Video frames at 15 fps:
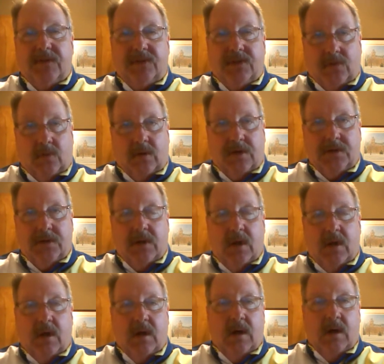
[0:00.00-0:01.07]
the source?
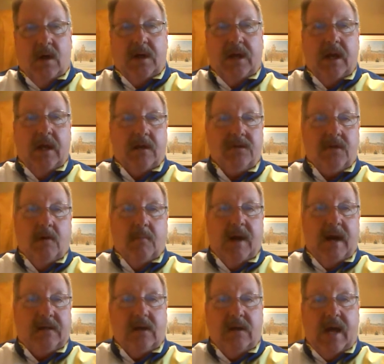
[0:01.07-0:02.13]
Again, let's go
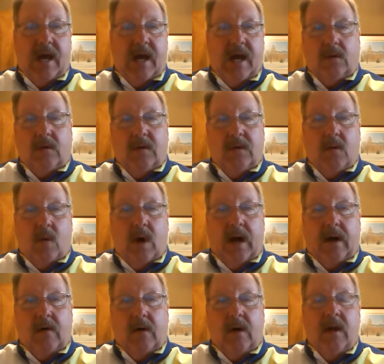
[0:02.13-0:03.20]
back to National
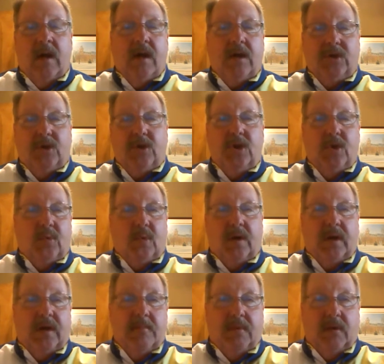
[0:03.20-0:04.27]
Enquirer. Do you
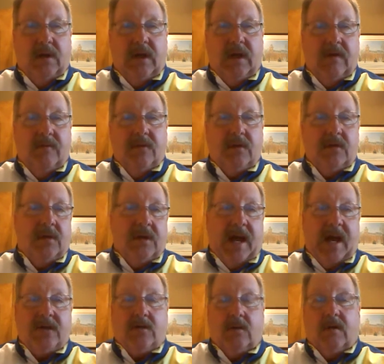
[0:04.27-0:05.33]
really believe that the
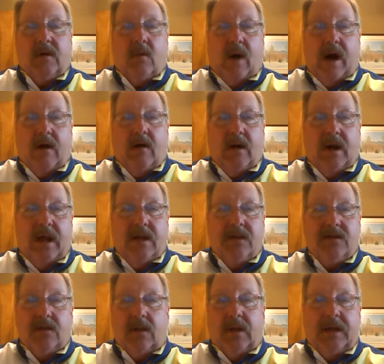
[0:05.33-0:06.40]
National Enquirer
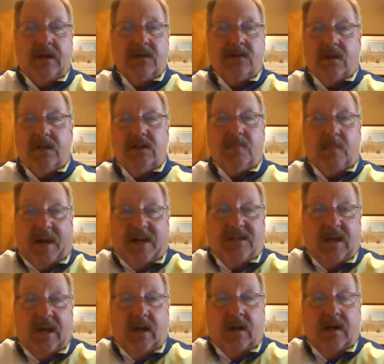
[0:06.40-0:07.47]
has the latest on
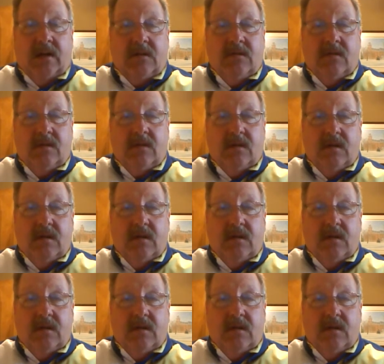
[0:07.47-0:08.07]
space aliens?